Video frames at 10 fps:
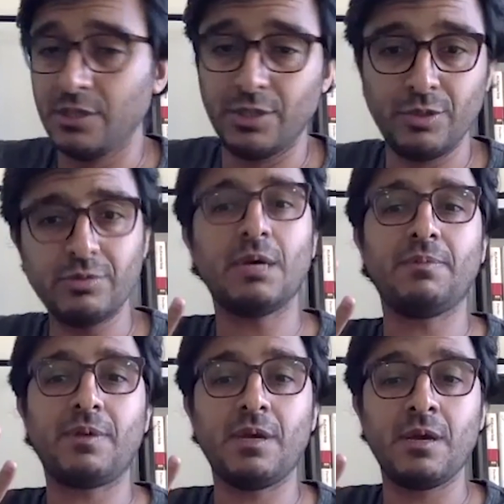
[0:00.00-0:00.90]
Do
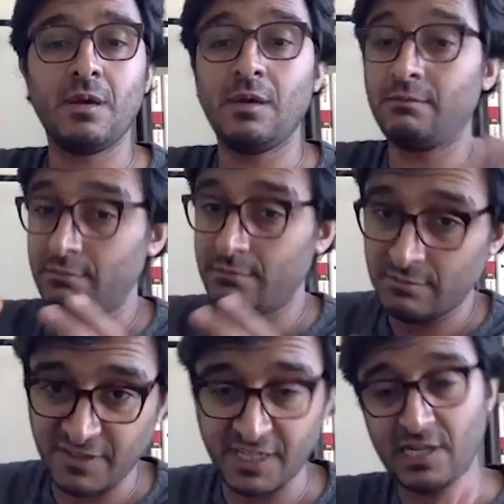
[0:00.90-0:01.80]
something,
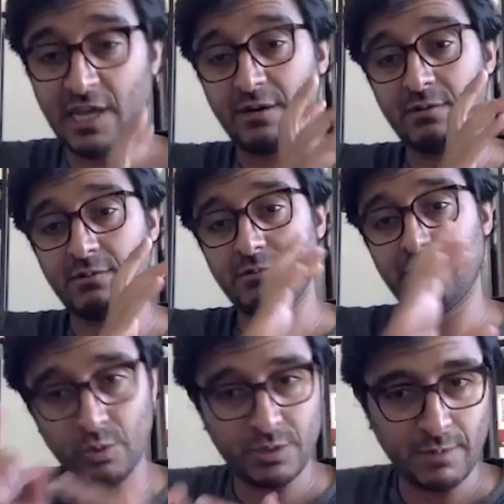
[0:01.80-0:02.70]
fix later.
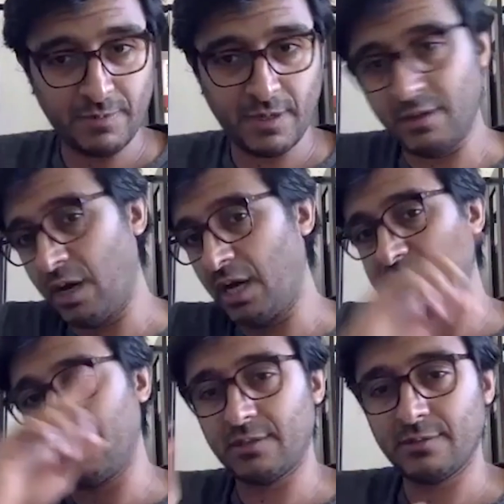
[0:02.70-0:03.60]
Do something,
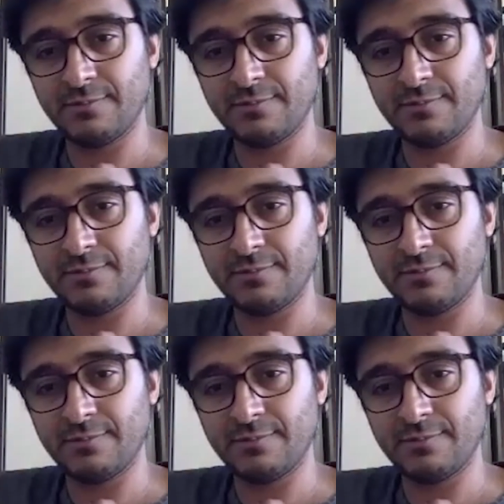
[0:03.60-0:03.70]
iterate.